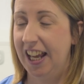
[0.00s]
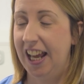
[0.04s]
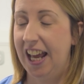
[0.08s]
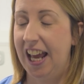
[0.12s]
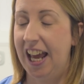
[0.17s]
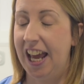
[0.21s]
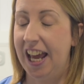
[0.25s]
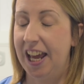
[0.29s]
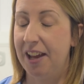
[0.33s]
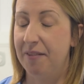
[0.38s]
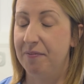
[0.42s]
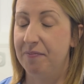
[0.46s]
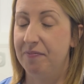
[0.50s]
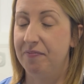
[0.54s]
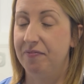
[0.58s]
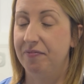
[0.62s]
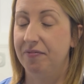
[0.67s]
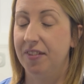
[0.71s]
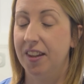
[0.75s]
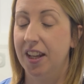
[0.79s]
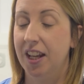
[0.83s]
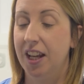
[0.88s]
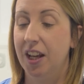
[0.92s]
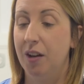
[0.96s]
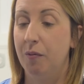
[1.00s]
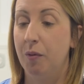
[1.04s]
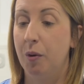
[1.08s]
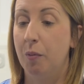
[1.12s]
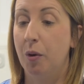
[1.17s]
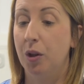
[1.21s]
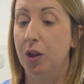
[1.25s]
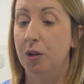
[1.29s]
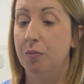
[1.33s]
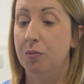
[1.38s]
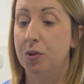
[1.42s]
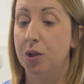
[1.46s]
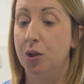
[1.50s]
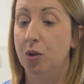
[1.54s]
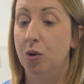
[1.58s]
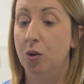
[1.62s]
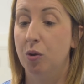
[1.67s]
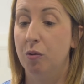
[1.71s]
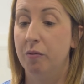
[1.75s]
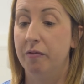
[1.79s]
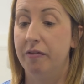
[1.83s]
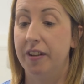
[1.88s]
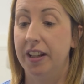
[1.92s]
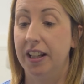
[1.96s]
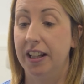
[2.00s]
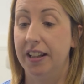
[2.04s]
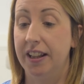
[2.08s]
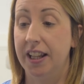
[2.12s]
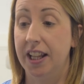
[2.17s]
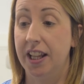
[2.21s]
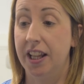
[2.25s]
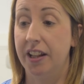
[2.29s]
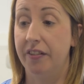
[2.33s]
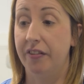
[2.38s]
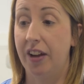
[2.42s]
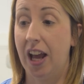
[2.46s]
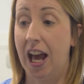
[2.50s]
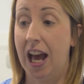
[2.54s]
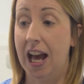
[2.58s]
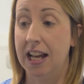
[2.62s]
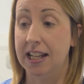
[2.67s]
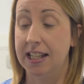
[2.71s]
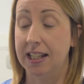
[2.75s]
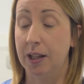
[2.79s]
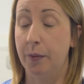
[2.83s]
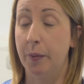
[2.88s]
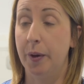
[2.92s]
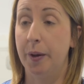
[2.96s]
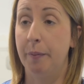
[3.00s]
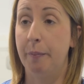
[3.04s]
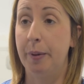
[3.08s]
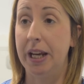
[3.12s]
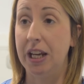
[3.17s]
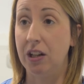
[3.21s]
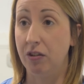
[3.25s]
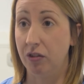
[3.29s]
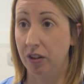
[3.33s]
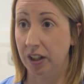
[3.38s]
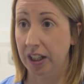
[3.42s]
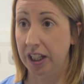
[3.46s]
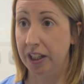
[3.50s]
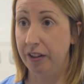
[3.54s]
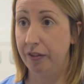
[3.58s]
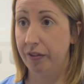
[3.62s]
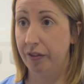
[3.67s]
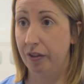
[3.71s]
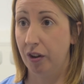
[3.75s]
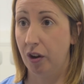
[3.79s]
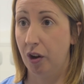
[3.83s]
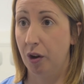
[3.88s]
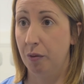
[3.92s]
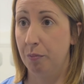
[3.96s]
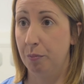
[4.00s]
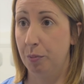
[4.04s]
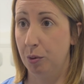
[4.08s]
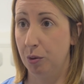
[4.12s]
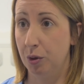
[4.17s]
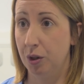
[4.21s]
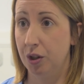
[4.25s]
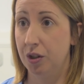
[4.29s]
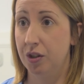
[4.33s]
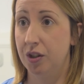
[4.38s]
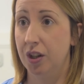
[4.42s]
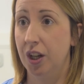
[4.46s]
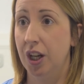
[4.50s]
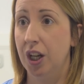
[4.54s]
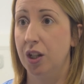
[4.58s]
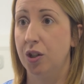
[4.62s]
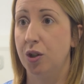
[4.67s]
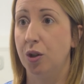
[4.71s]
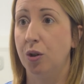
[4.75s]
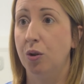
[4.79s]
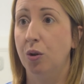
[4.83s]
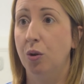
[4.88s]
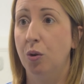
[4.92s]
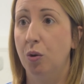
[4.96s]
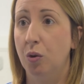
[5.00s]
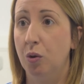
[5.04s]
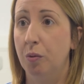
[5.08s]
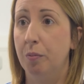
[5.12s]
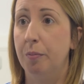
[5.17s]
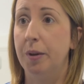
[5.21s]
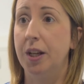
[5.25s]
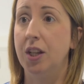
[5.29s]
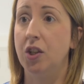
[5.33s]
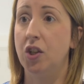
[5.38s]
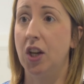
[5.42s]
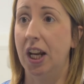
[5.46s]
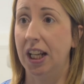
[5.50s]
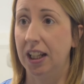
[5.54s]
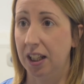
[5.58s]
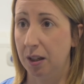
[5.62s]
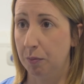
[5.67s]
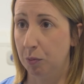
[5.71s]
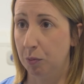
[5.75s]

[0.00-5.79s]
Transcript: We want them to go home feeling that they've got adequate pain relief on board to go home and gently